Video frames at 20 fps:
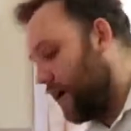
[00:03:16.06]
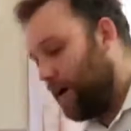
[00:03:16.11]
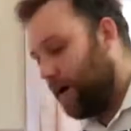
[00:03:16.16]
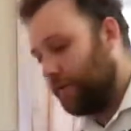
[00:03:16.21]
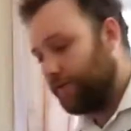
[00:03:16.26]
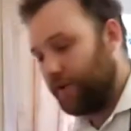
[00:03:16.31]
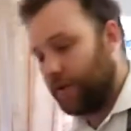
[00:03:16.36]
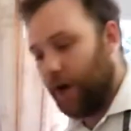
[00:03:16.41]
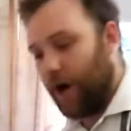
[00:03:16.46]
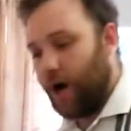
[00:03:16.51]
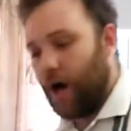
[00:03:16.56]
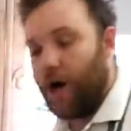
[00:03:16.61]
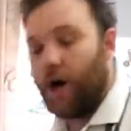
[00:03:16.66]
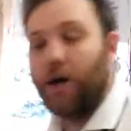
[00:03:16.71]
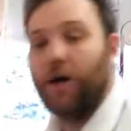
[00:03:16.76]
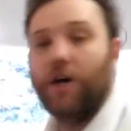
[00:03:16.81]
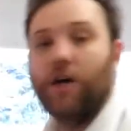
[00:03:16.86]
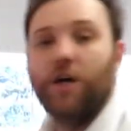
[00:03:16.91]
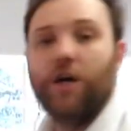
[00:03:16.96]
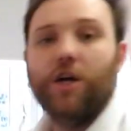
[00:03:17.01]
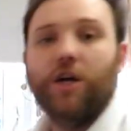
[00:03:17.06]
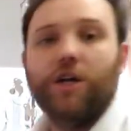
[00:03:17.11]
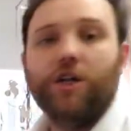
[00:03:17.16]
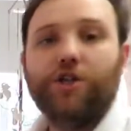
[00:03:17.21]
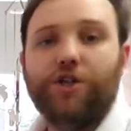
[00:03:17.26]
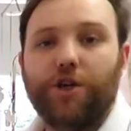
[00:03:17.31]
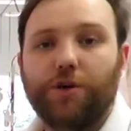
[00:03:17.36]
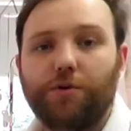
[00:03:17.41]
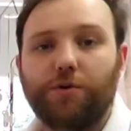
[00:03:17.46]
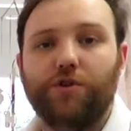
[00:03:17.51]
I've got
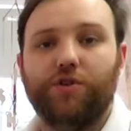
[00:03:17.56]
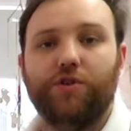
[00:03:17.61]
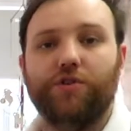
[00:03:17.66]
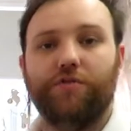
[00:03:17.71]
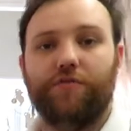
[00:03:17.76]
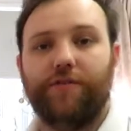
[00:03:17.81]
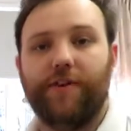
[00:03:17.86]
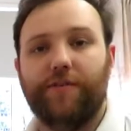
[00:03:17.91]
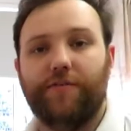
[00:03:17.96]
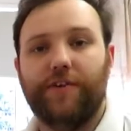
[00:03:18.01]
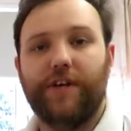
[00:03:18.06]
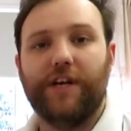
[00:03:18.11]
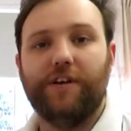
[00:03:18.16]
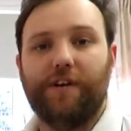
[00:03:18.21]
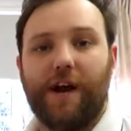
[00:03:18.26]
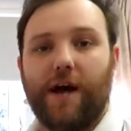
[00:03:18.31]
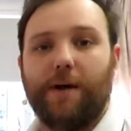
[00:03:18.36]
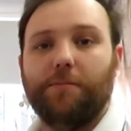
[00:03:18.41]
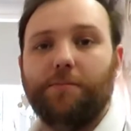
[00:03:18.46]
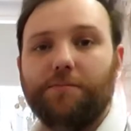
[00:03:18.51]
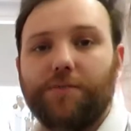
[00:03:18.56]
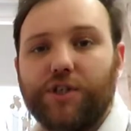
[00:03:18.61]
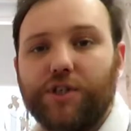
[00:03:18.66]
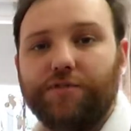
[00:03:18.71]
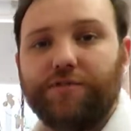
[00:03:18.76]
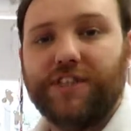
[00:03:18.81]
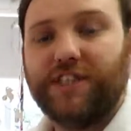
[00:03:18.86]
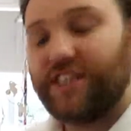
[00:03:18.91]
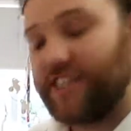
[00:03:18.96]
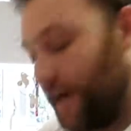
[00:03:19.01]
250 grams of
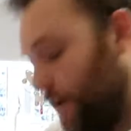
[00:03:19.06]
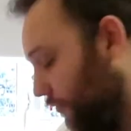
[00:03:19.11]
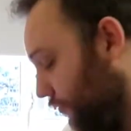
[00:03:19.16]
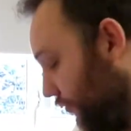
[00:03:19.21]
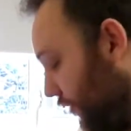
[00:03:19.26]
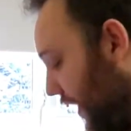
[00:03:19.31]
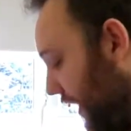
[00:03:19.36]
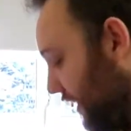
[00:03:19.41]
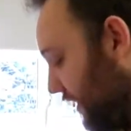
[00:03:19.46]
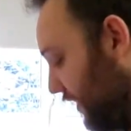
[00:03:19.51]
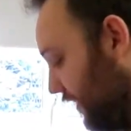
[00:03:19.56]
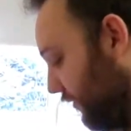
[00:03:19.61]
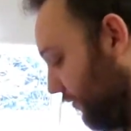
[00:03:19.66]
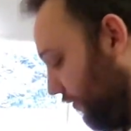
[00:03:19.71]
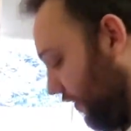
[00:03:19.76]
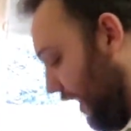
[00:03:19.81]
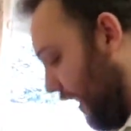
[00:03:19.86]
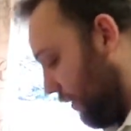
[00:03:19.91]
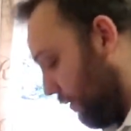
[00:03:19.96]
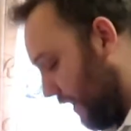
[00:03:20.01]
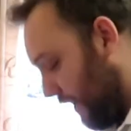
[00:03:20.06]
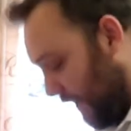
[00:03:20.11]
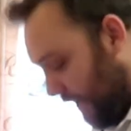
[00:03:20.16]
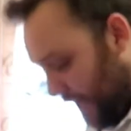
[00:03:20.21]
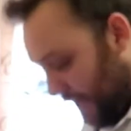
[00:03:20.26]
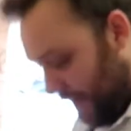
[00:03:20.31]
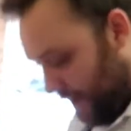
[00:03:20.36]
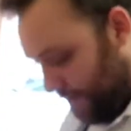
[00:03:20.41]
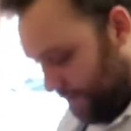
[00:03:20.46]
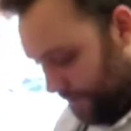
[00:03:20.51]
self-raising flour
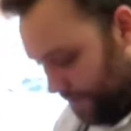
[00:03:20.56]
here.